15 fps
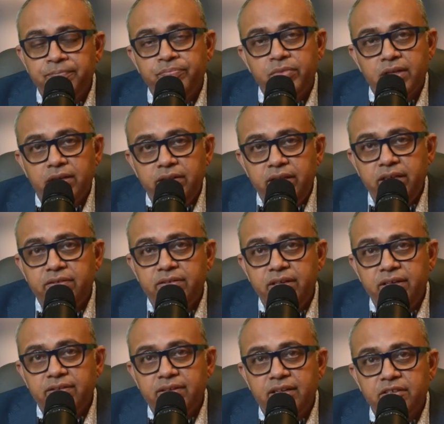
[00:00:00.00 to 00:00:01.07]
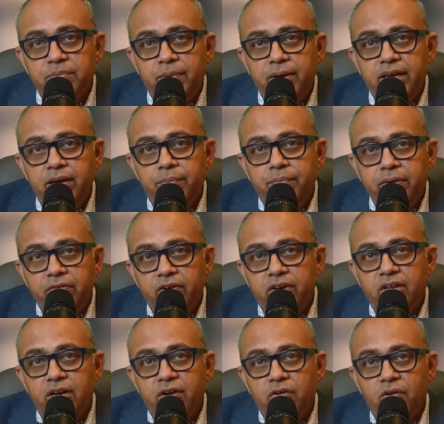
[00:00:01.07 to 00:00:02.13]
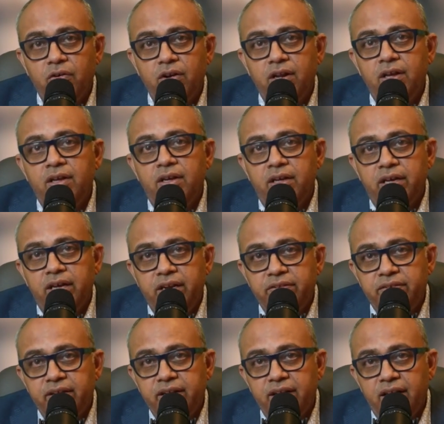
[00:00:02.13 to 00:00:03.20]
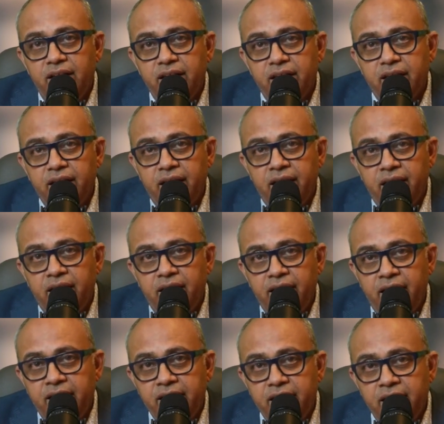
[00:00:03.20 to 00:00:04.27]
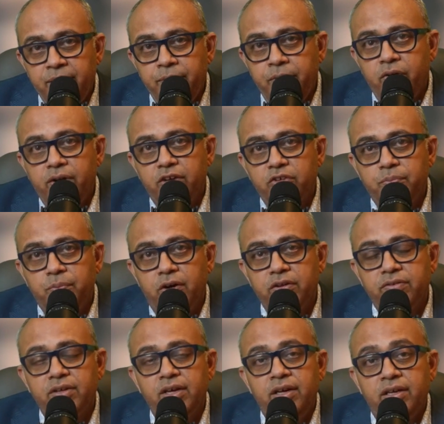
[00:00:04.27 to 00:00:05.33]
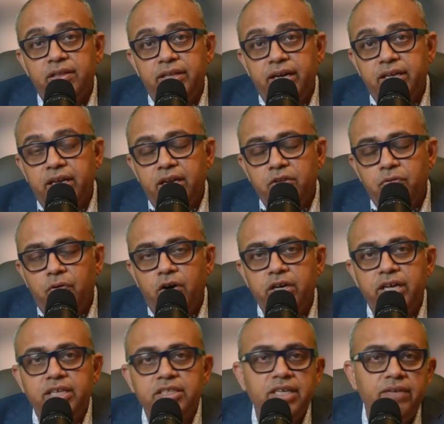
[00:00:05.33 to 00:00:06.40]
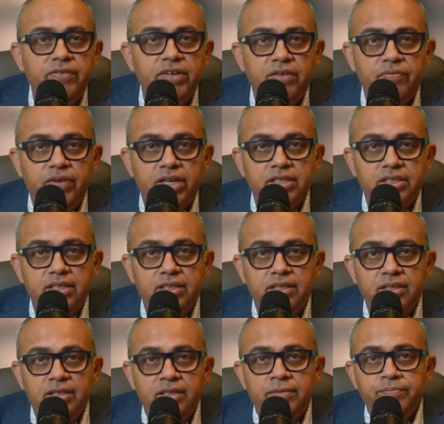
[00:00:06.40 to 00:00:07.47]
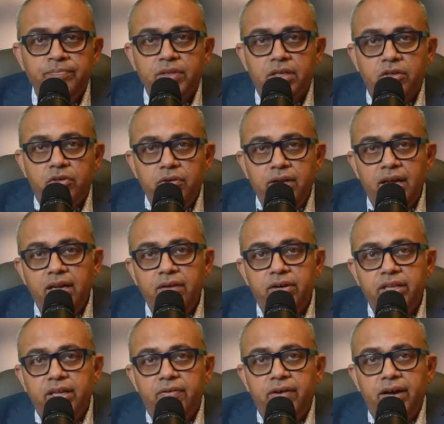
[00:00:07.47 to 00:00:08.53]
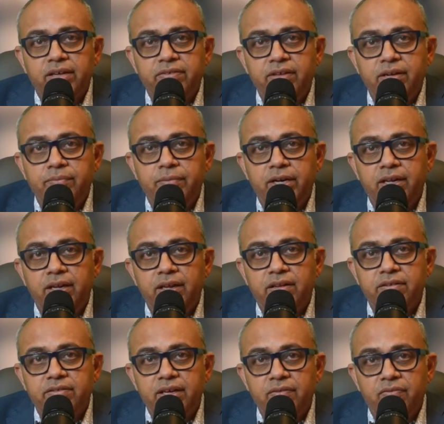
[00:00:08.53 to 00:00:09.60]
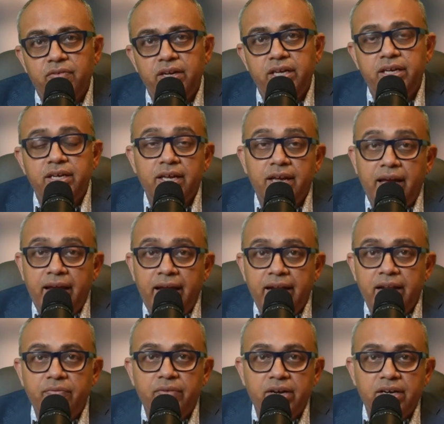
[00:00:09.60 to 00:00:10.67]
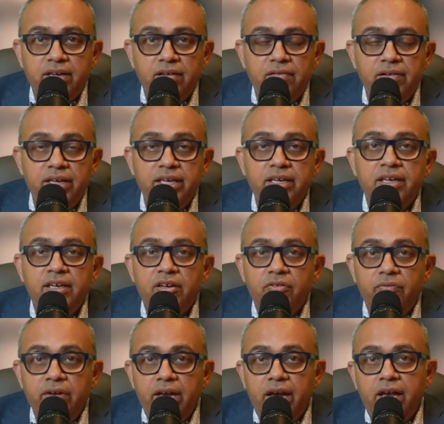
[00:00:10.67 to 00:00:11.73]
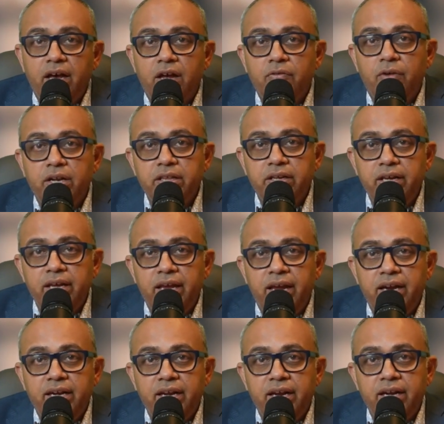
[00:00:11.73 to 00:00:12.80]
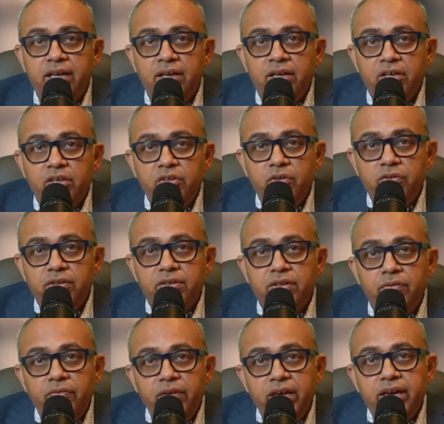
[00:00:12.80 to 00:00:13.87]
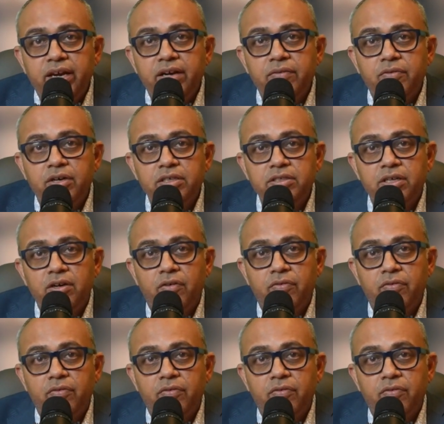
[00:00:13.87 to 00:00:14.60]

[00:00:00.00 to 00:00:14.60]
These T cells play a pivotal role in signaling an immune response that can thwart HIV infection. To deliver the vaccine material safely and effectively, VIR-1388 uses a weakened version of a